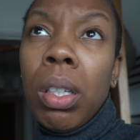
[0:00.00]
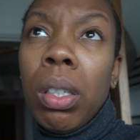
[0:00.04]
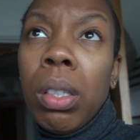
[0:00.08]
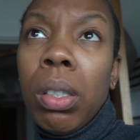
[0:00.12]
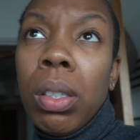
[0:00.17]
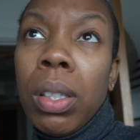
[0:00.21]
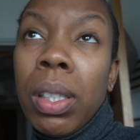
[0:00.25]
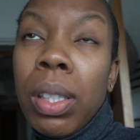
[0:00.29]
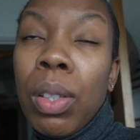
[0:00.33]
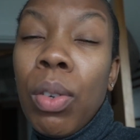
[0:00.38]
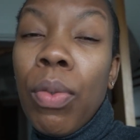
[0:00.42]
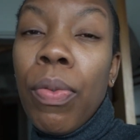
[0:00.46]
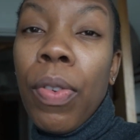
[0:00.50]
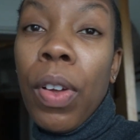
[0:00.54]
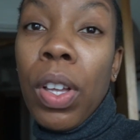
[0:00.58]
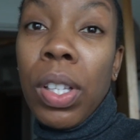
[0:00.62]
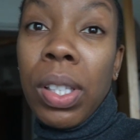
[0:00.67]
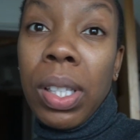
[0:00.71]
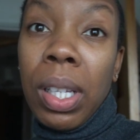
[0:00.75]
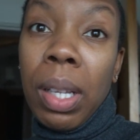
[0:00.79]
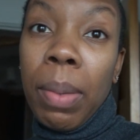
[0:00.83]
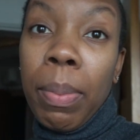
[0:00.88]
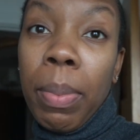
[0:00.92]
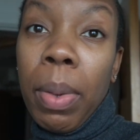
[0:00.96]
Still
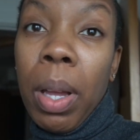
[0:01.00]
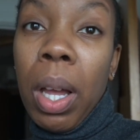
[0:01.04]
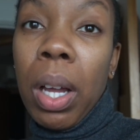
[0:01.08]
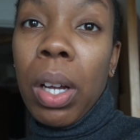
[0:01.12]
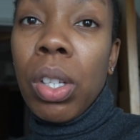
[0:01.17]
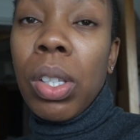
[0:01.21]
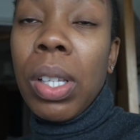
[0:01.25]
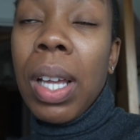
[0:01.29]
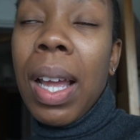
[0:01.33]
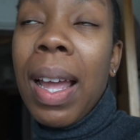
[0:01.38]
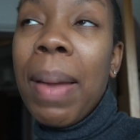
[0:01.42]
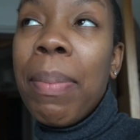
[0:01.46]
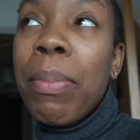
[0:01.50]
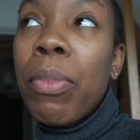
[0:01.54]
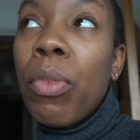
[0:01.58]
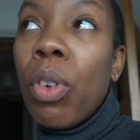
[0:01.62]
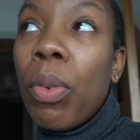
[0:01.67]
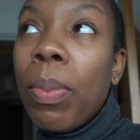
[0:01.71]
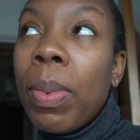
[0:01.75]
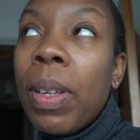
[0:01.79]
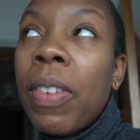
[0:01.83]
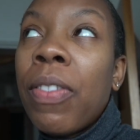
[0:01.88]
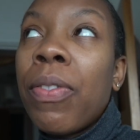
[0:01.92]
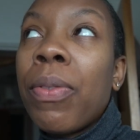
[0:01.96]
fasting, but because I have
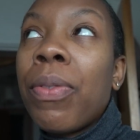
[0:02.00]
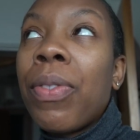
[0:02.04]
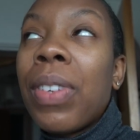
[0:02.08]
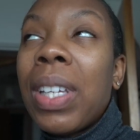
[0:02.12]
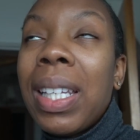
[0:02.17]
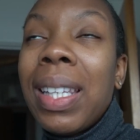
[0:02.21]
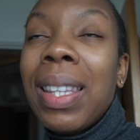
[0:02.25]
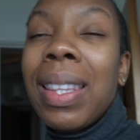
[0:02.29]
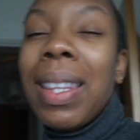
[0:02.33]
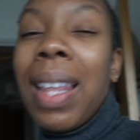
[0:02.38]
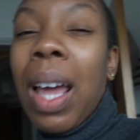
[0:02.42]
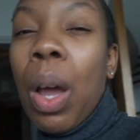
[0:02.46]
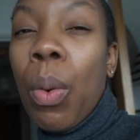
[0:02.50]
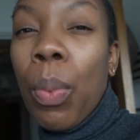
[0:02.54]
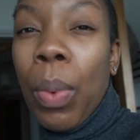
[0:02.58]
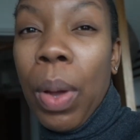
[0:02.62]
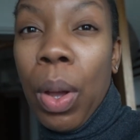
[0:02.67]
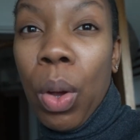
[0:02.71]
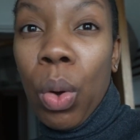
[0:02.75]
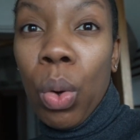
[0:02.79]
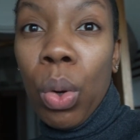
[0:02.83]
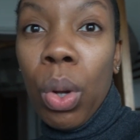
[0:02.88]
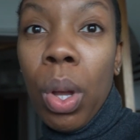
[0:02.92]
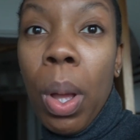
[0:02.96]
not been feeling that
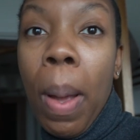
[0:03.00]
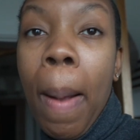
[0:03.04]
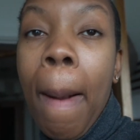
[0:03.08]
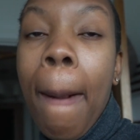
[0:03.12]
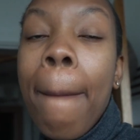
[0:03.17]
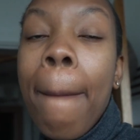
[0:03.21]
well,